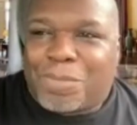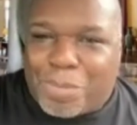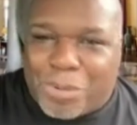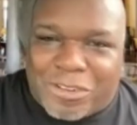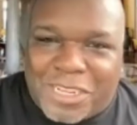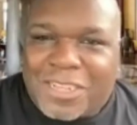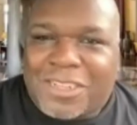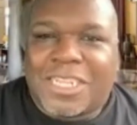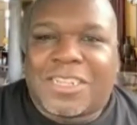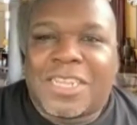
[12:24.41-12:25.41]
but
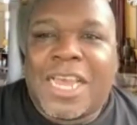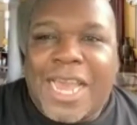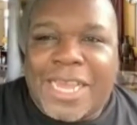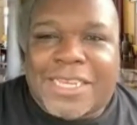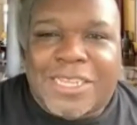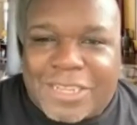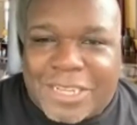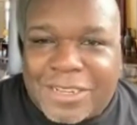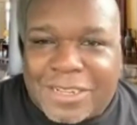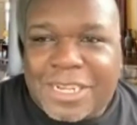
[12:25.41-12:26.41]
persistence and
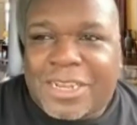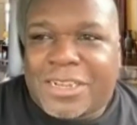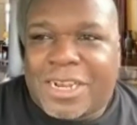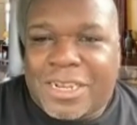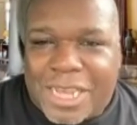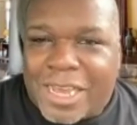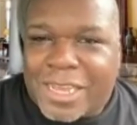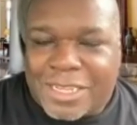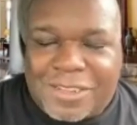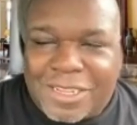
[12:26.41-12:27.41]

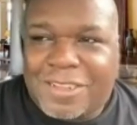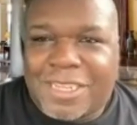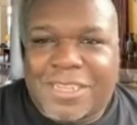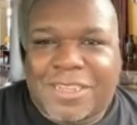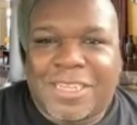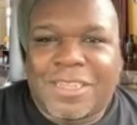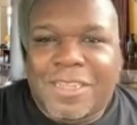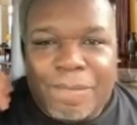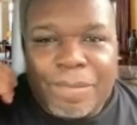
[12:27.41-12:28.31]
consistency